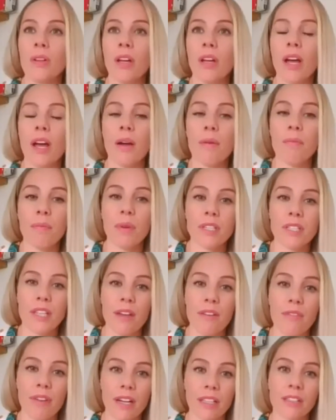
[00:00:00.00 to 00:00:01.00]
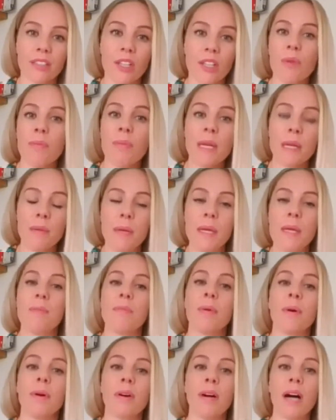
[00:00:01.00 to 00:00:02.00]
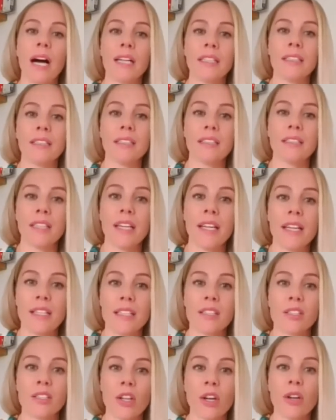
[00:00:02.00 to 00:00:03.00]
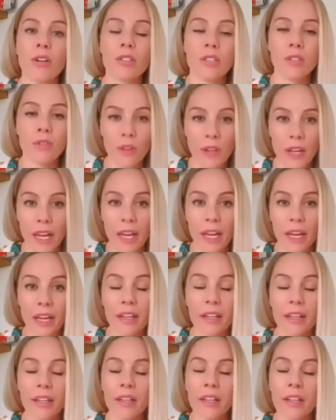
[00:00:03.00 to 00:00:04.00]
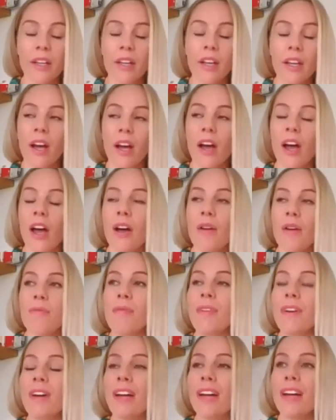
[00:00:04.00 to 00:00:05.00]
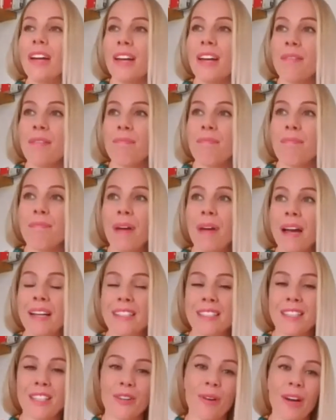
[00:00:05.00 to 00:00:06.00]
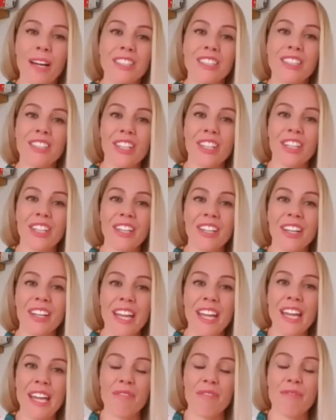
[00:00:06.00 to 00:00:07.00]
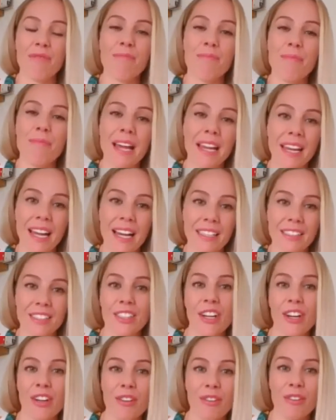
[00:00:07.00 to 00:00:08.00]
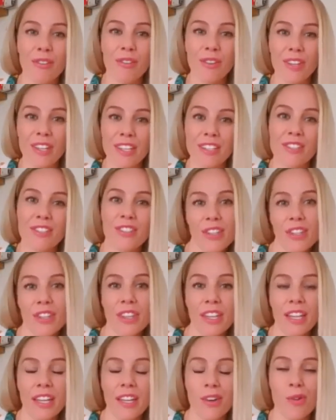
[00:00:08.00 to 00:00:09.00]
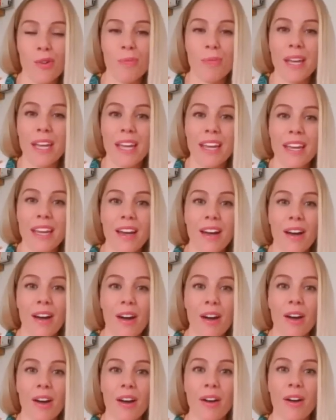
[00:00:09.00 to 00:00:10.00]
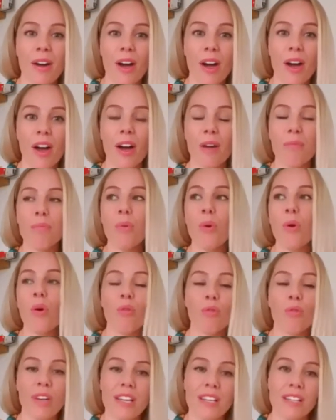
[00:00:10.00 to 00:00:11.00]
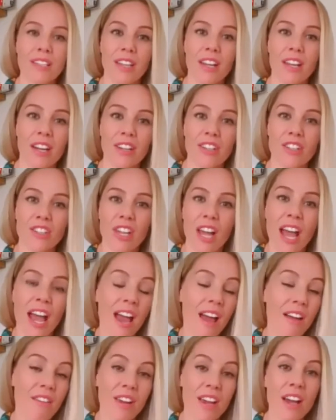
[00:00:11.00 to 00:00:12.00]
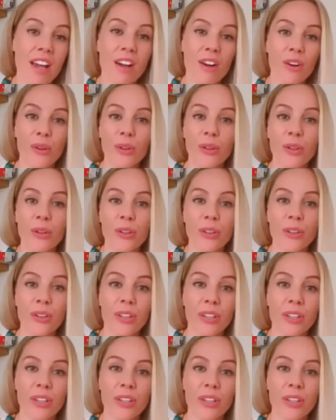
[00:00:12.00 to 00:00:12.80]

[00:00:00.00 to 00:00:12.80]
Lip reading: because it affects so many people and it's so severe. It begs the question, if men had to go through this, do you think it would be a more researched area, or?